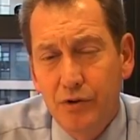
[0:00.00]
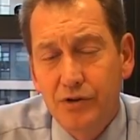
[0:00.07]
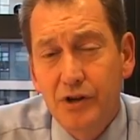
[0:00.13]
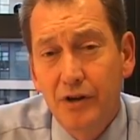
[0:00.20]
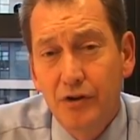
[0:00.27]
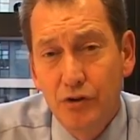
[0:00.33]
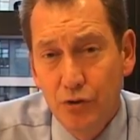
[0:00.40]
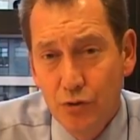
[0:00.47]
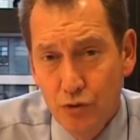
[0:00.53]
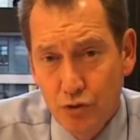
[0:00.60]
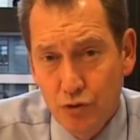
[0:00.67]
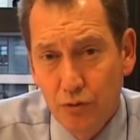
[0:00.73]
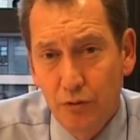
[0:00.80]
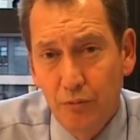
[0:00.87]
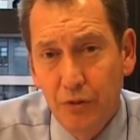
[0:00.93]
was
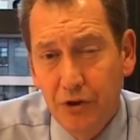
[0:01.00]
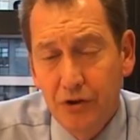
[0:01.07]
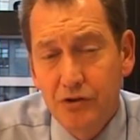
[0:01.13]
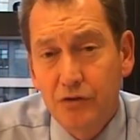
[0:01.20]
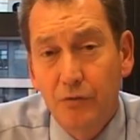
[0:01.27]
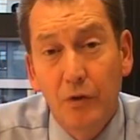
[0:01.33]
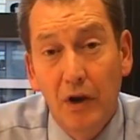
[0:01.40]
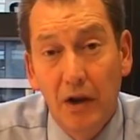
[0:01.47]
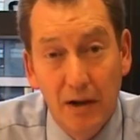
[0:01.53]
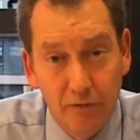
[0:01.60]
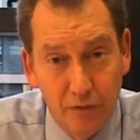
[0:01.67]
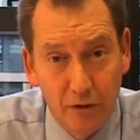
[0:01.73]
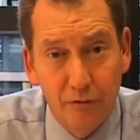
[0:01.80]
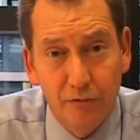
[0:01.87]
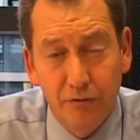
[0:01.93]
unusual because of the
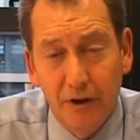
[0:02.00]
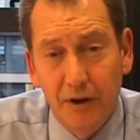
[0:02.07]
level of